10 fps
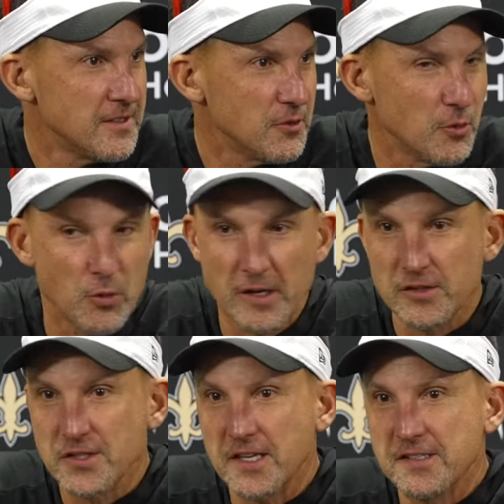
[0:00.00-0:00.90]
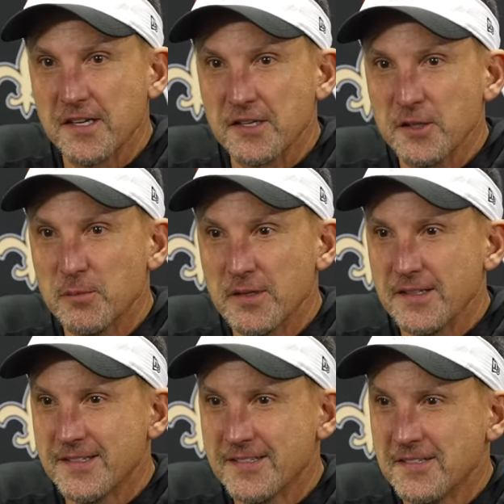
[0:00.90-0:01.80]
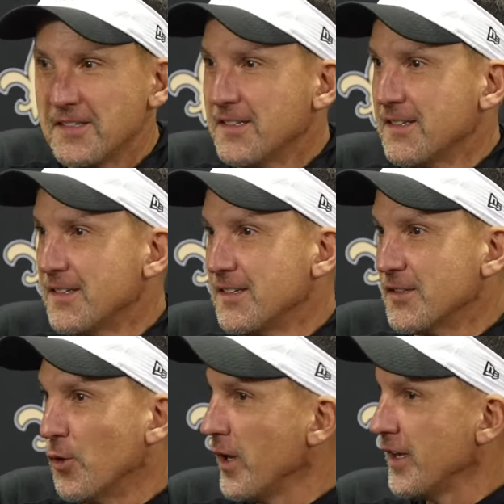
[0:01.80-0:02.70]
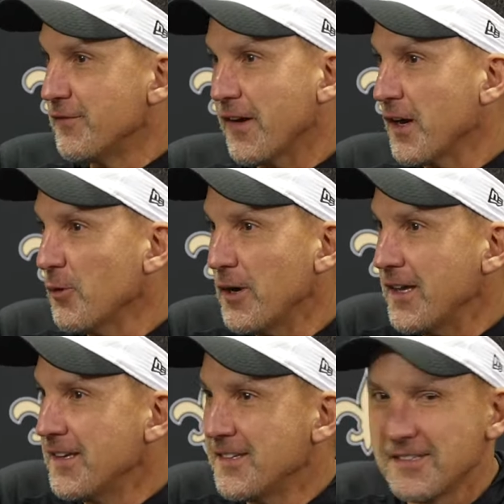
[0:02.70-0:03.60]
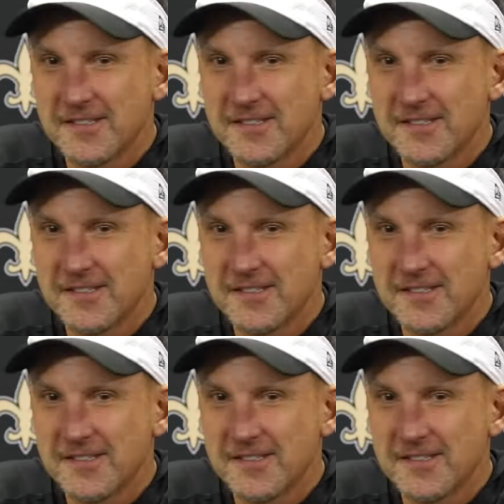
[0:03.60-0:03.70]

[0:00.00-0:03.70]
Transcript: I don't know what else I can tell you, but go ahead, fire away.